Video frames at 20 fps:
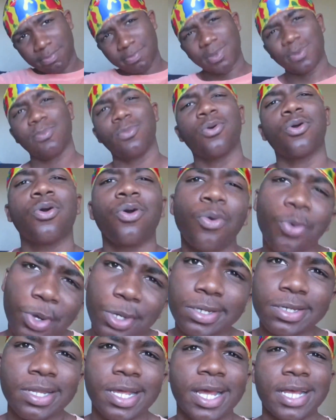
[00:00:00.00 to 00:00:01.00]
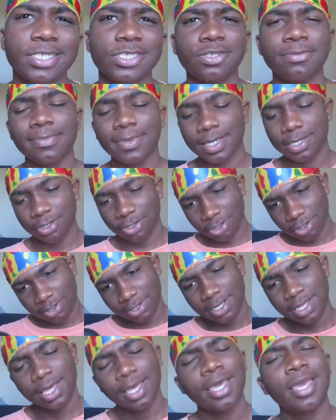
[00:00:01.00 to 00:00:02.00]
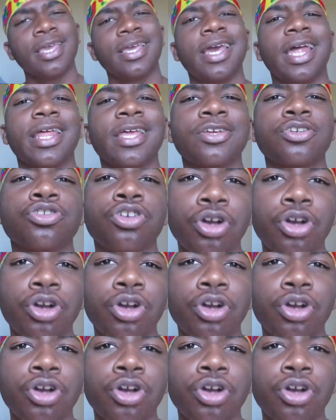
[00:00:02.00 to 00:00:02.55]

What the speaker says: to be more organized. So, man, you know, got to get your